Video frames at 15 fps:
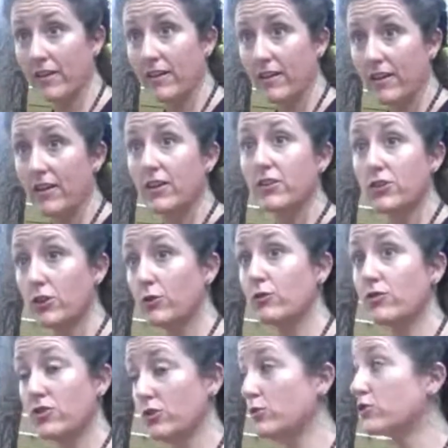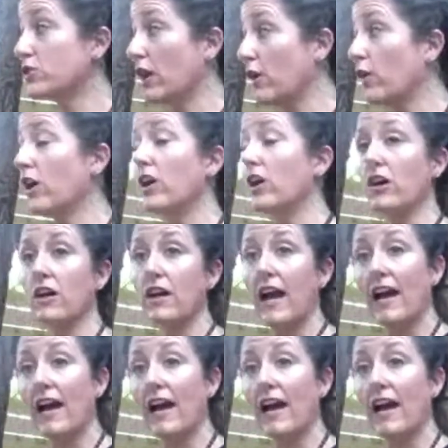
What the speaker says: to show her